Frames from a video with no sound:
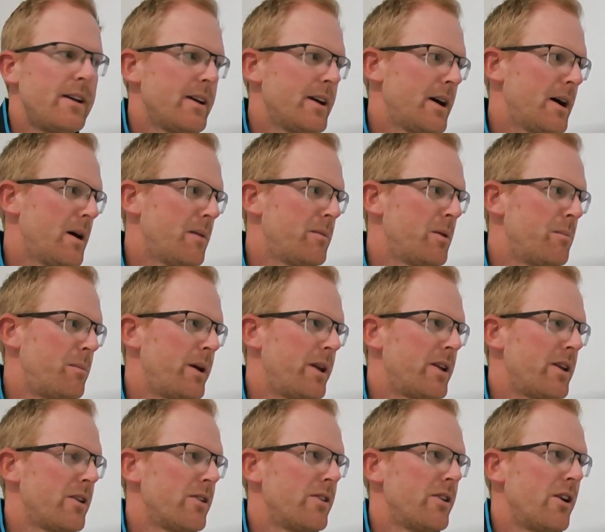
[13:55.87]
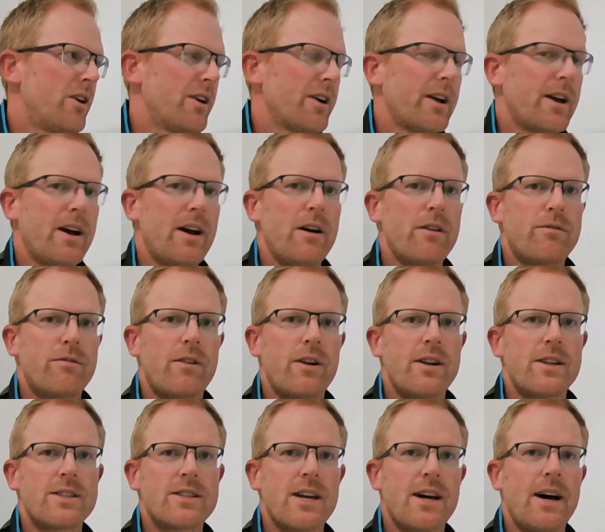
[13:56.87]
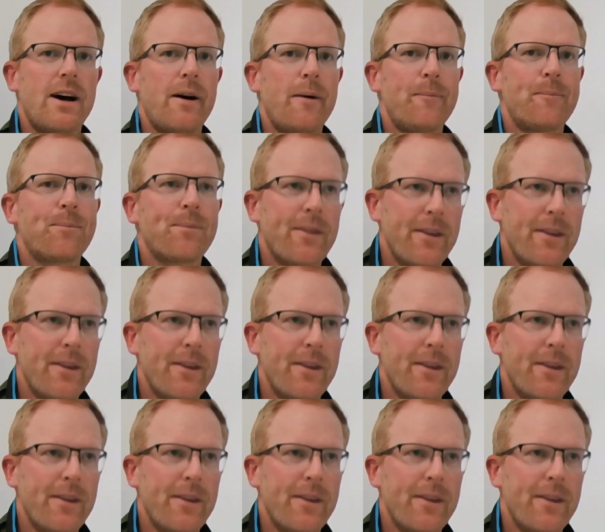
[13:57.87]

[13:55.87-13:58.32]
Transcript: the better your not in calf rates are.